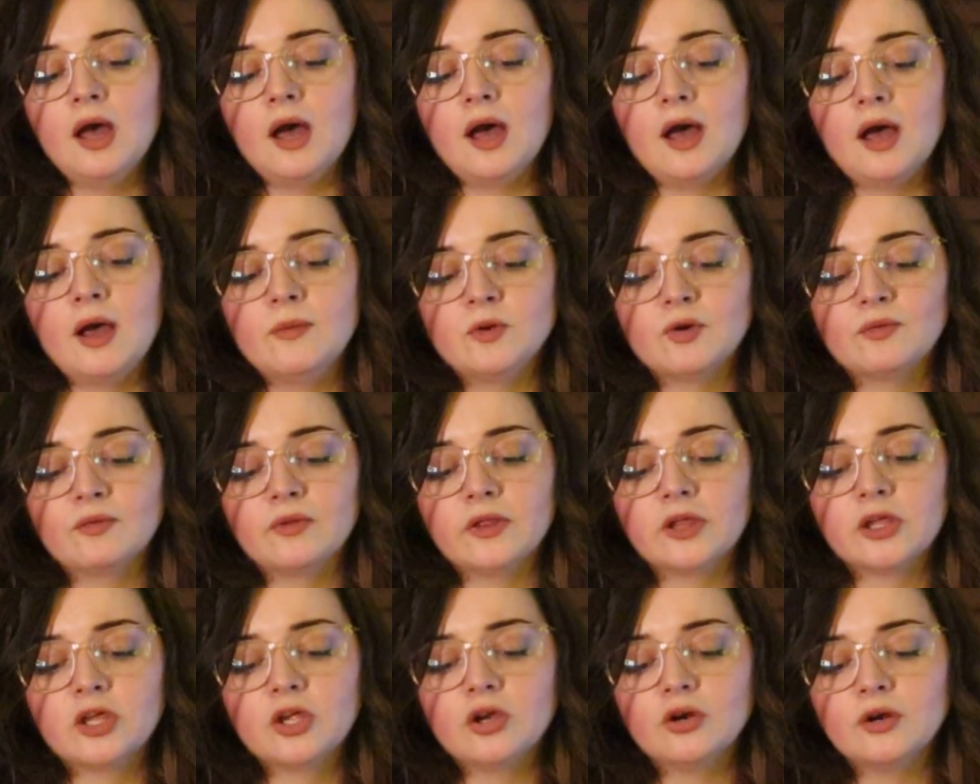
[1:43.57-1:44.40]
Um, you're
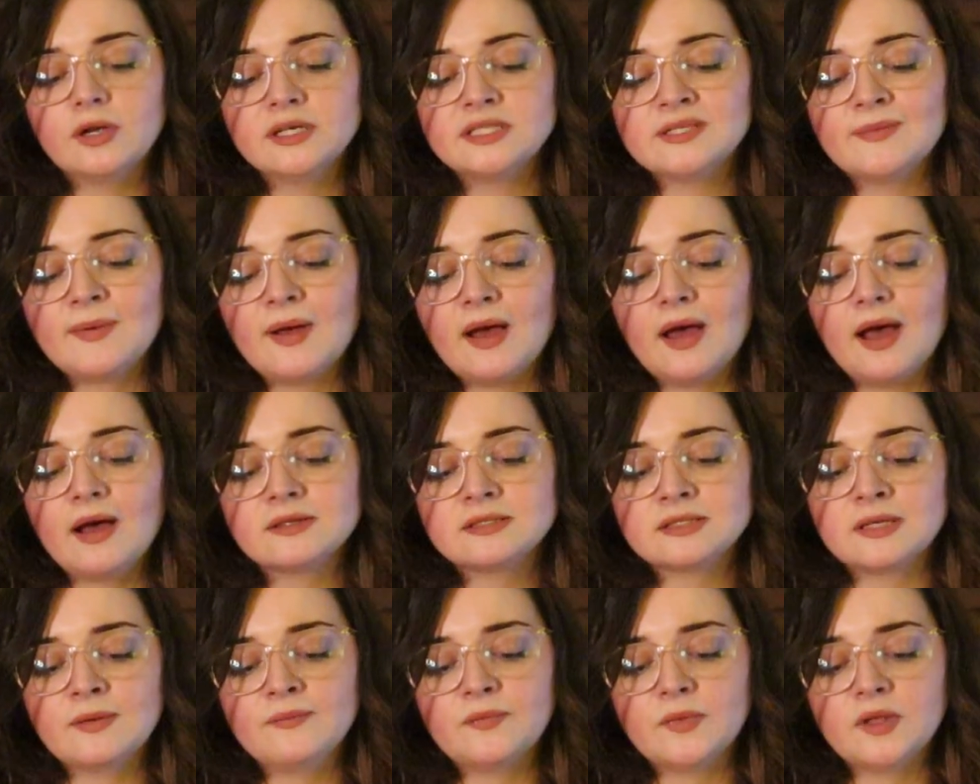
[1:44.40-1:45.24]
really curious about
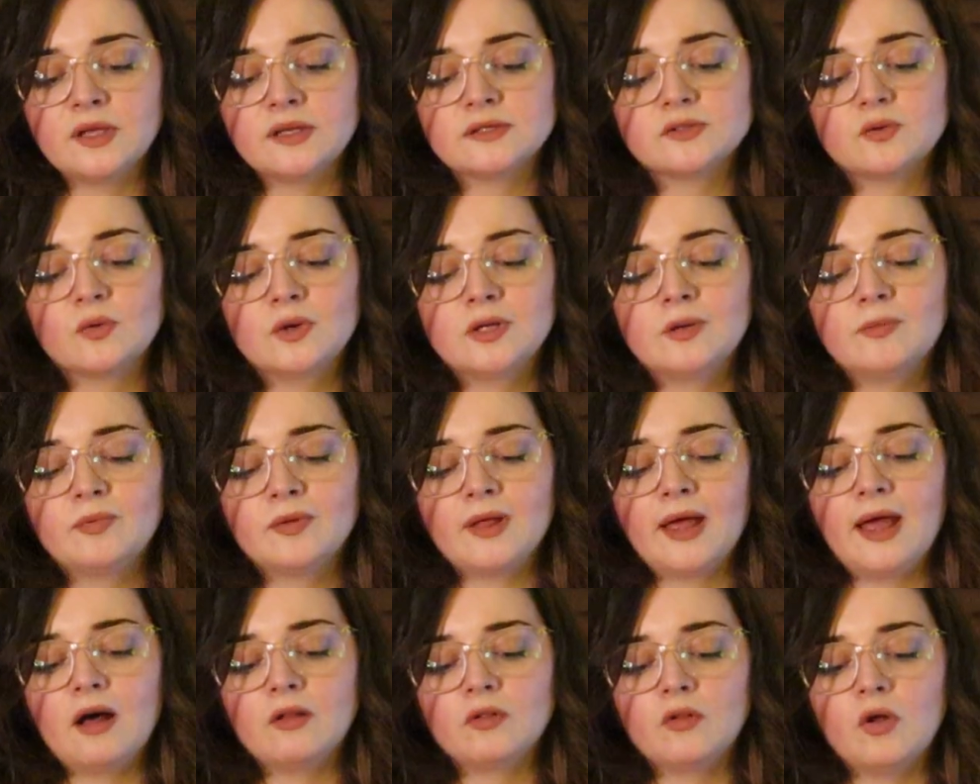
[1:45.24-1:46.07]
how something is going to
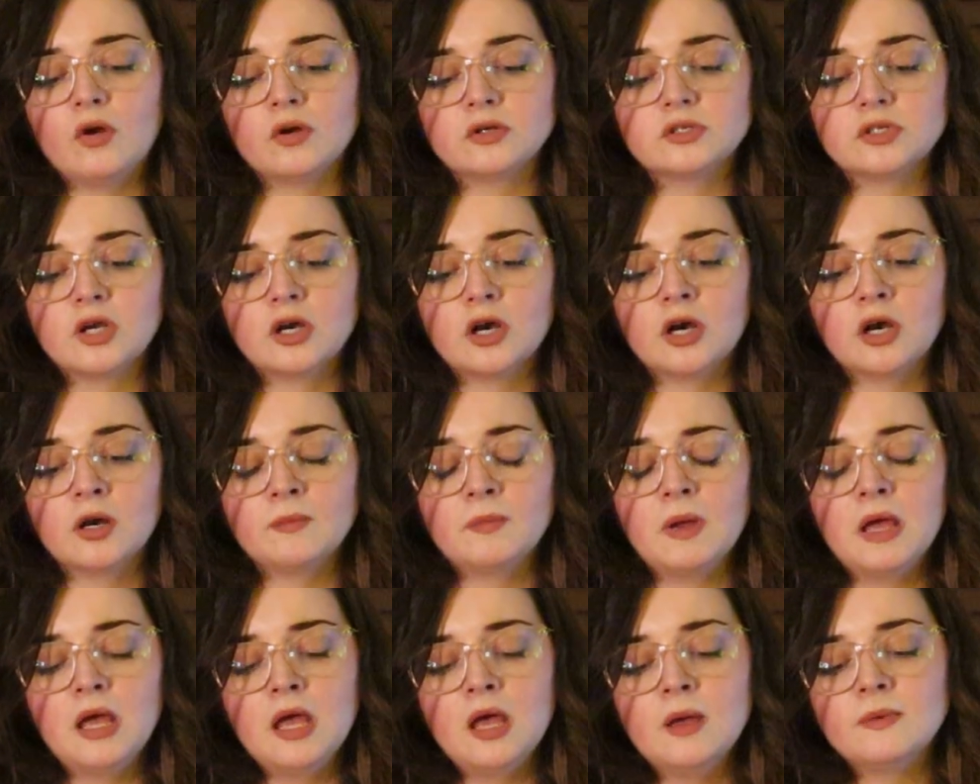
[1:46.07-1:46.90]
play out long
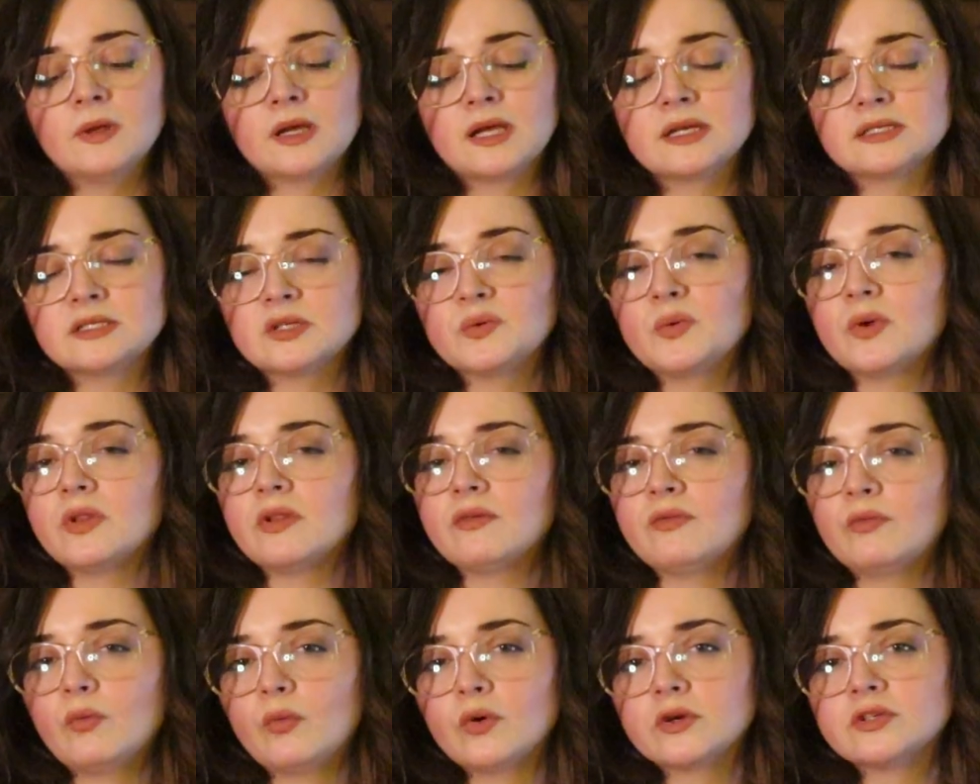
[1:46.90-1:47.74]
term because the
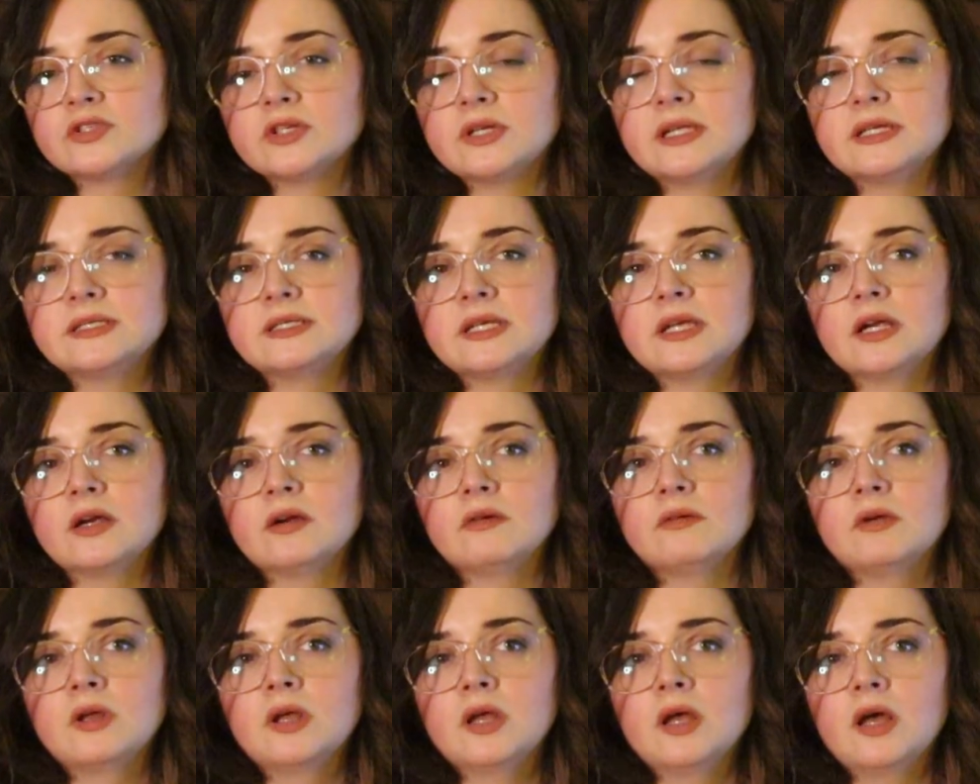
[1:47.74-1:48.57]
Wheel of Fortune is
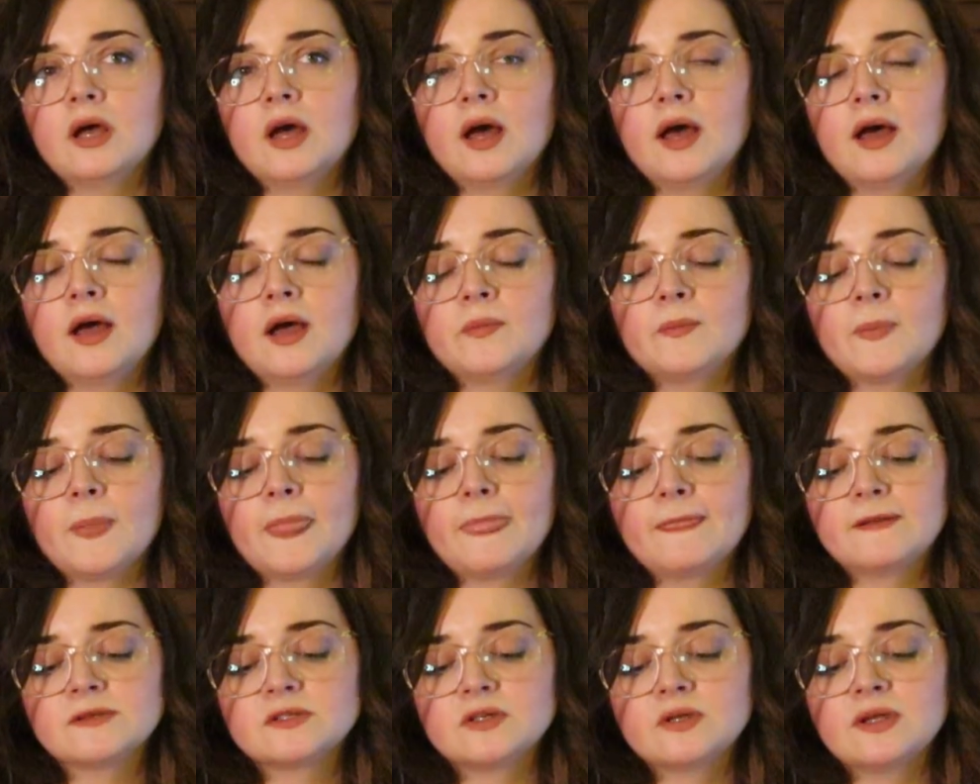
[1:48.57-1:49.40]
here.
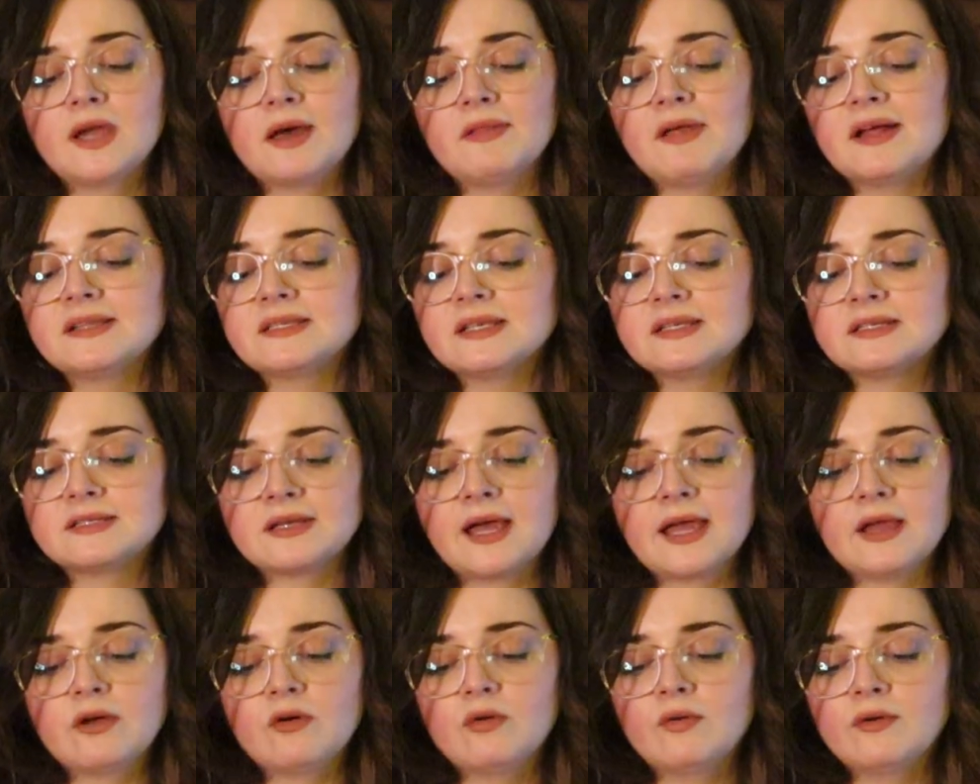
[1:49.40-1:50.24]
Um, so yeah, that's a
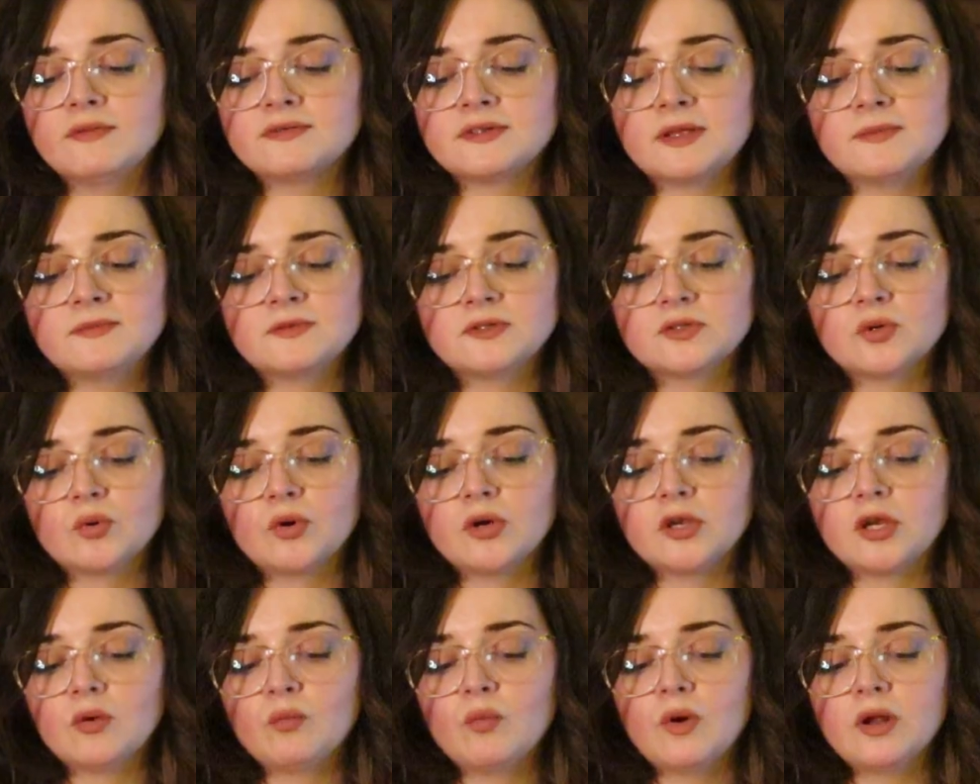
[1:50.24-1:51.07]
cycle of some
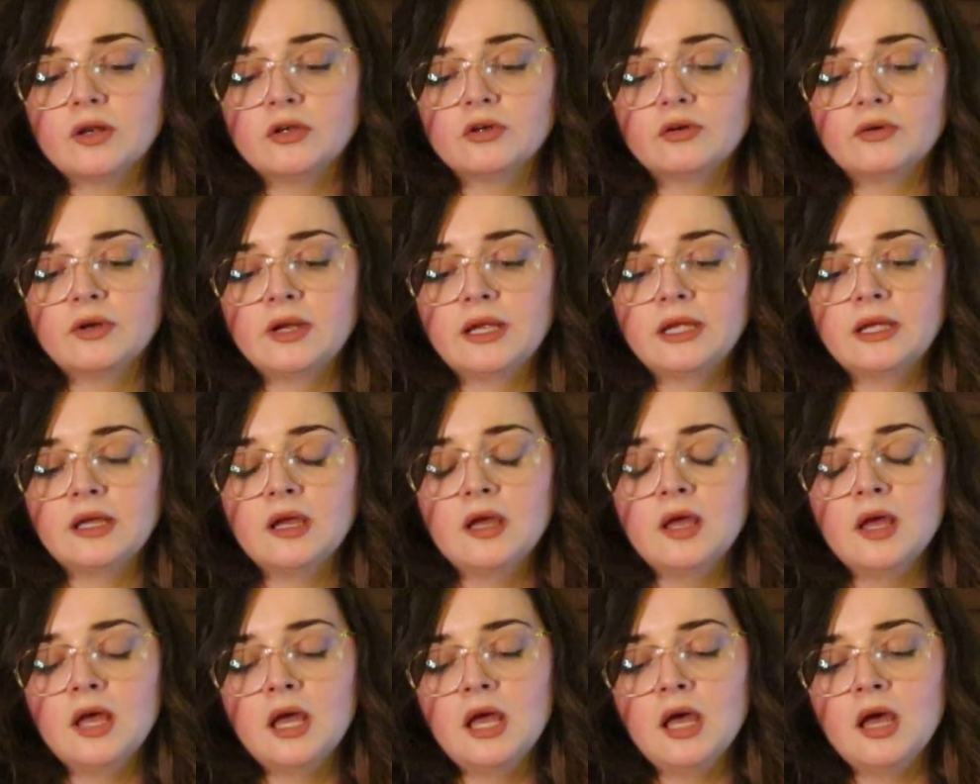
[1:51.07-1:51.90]
sort. You're wondering